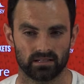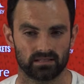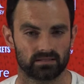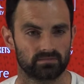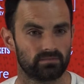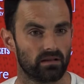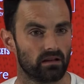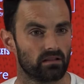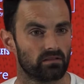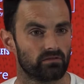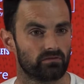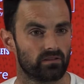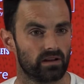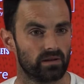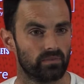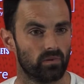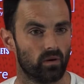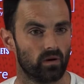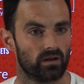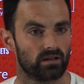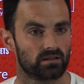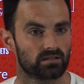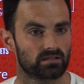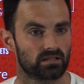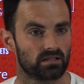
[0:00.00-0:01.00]
it's about three
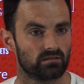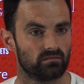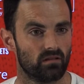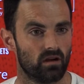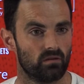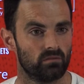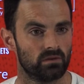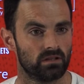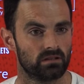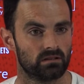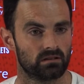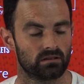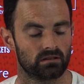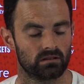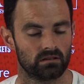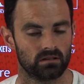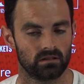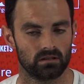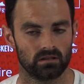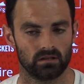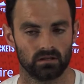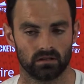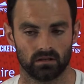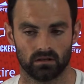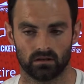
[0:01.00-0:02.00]
points at the moment.
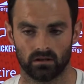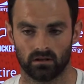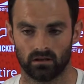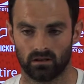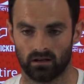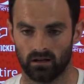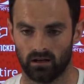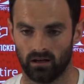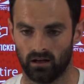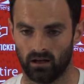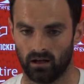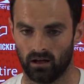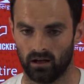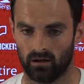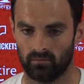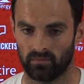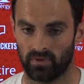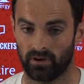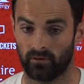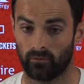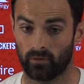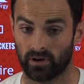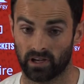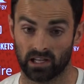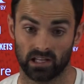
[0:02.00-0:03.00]
Um,
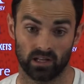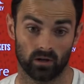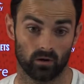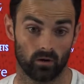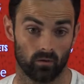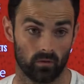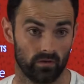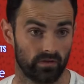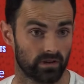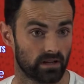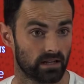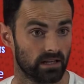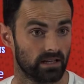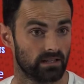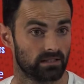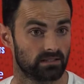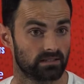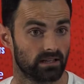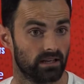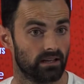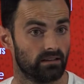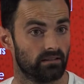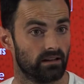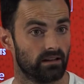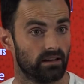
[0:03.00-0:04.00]
but if we can do it with a clean
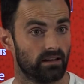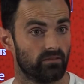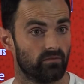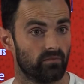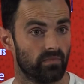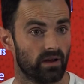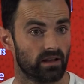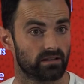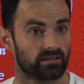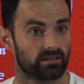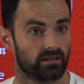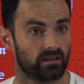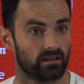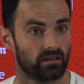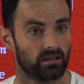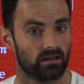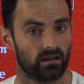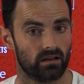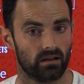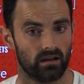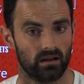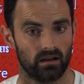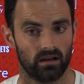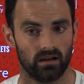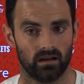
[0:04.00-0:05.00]
sheet, then even better.
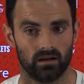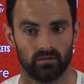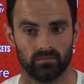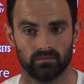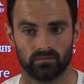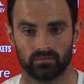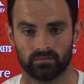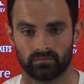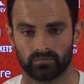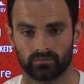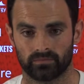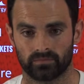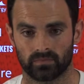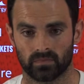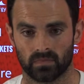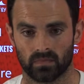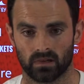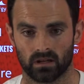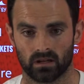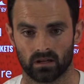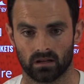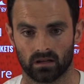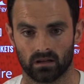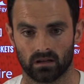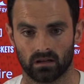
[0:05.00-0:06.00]
Um,
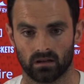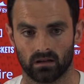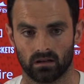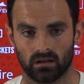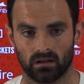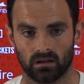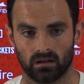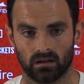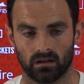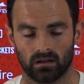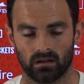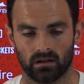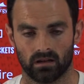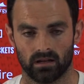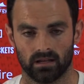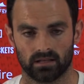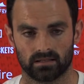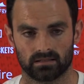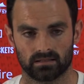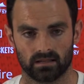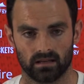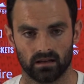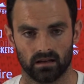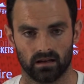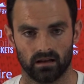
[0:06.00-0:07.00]

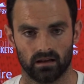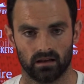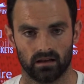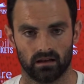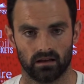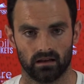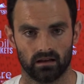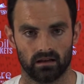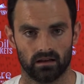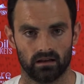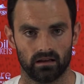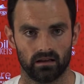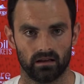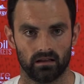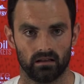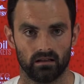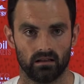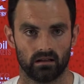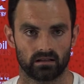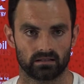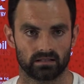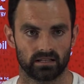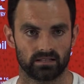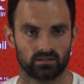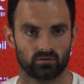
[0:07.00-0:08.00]
it's uh,
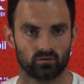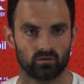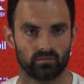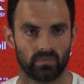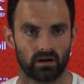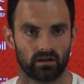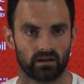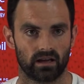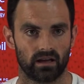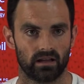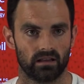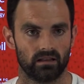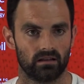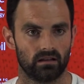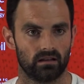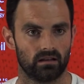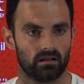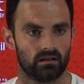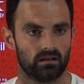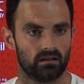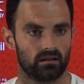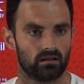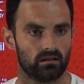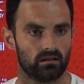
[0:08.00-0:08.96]
like it's all about getting the